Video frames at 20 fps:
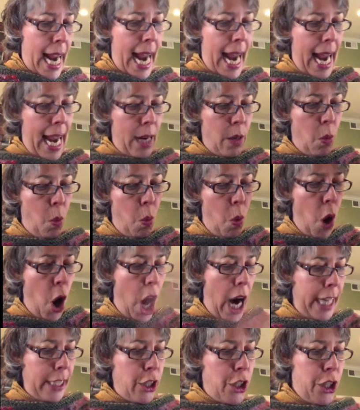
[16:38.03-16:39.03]
and
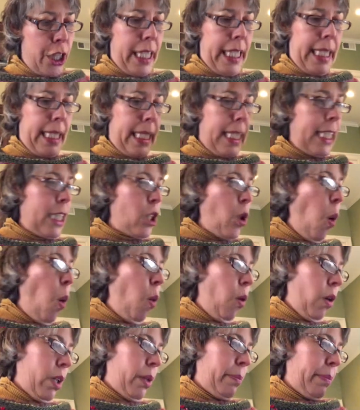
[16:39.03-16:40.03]
watch these
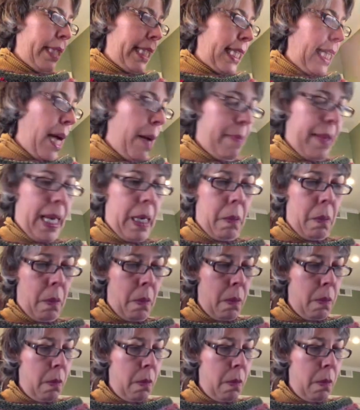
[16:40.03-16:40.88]
storms come in